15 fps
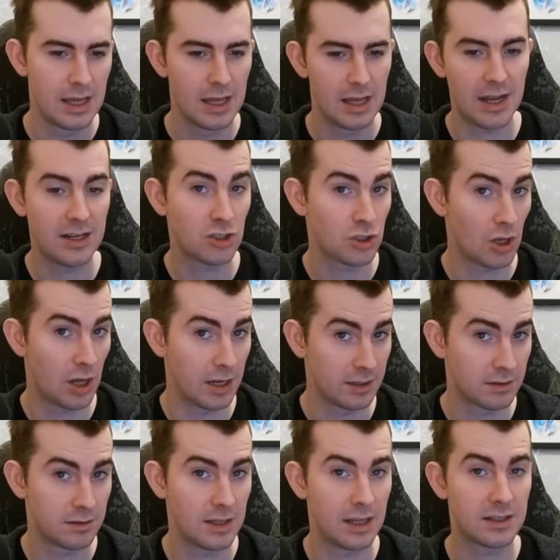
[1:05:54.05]
That is solid.
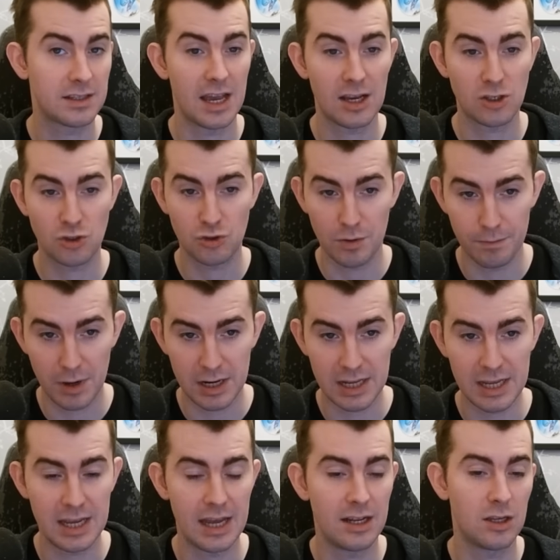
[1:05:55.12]
That's extra
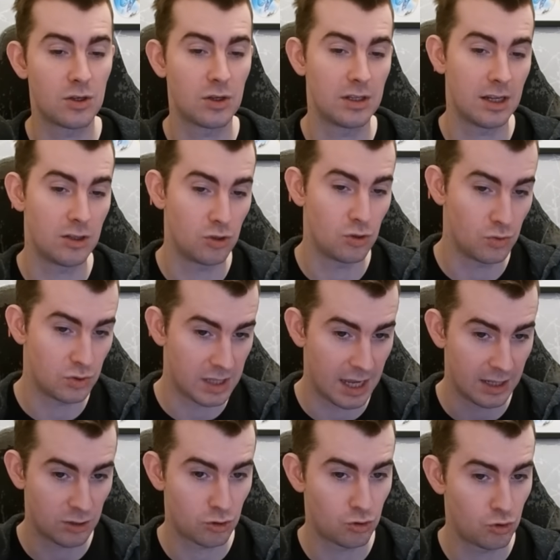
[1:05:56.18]
money, and you can then use
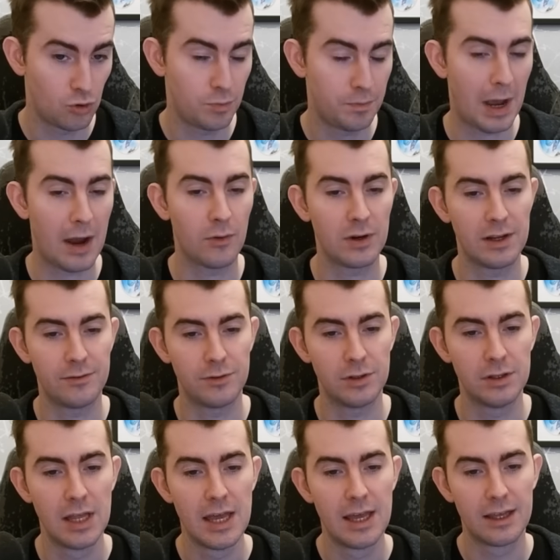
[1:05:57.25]
that to power
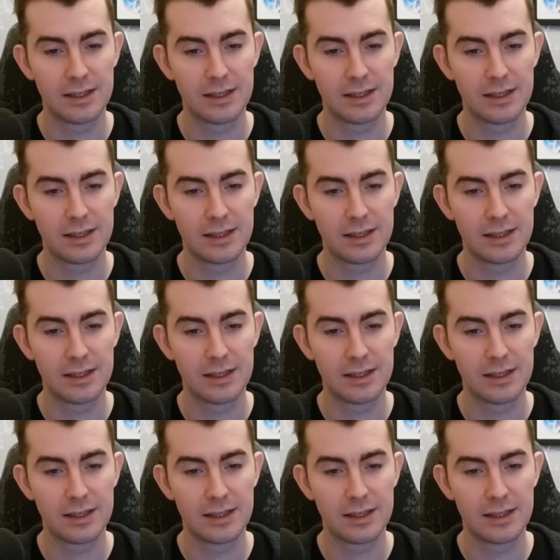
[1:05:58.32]
level,